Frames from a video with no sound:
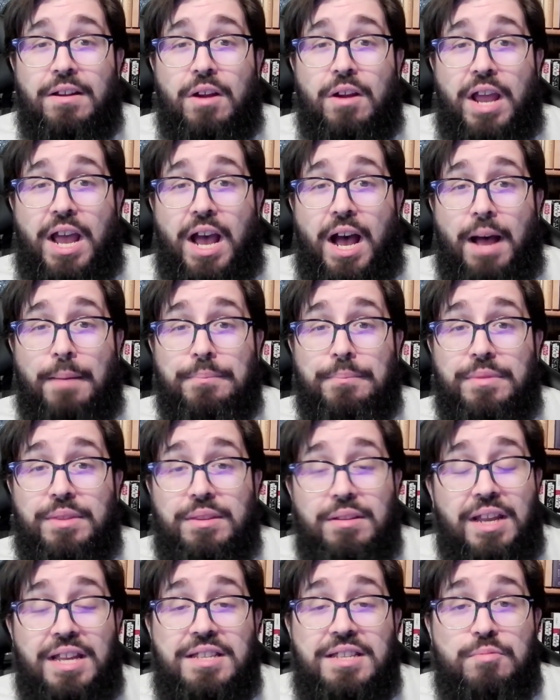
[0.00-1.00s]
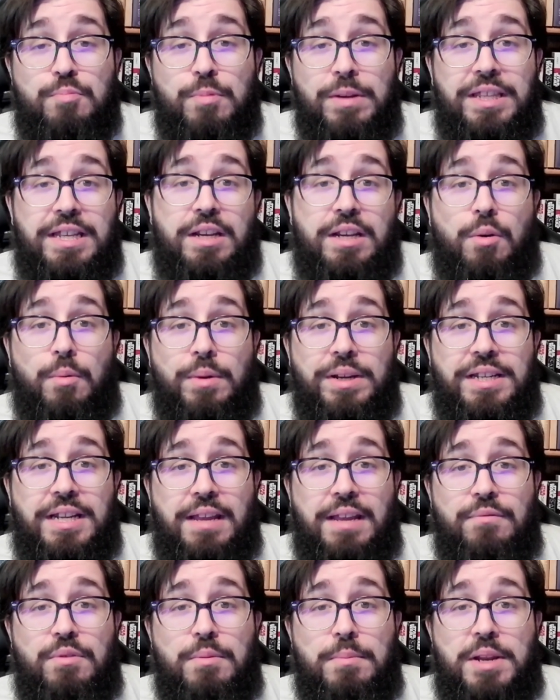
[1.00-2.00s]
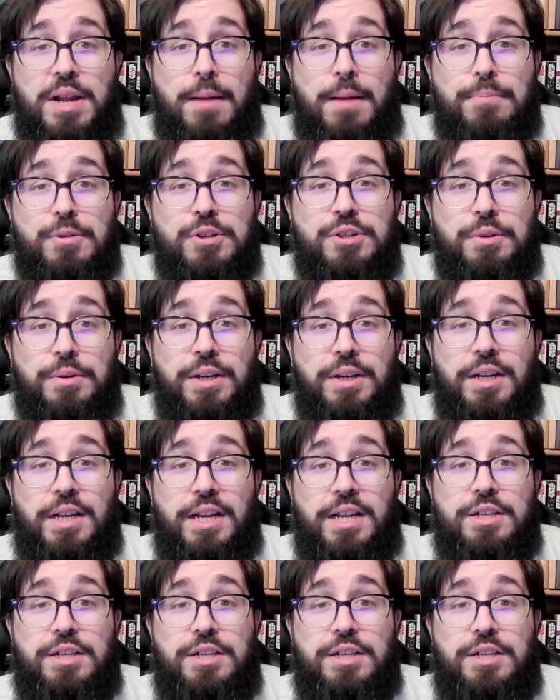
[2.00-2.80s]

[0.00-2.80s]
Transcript: it's really going to give them an opportunity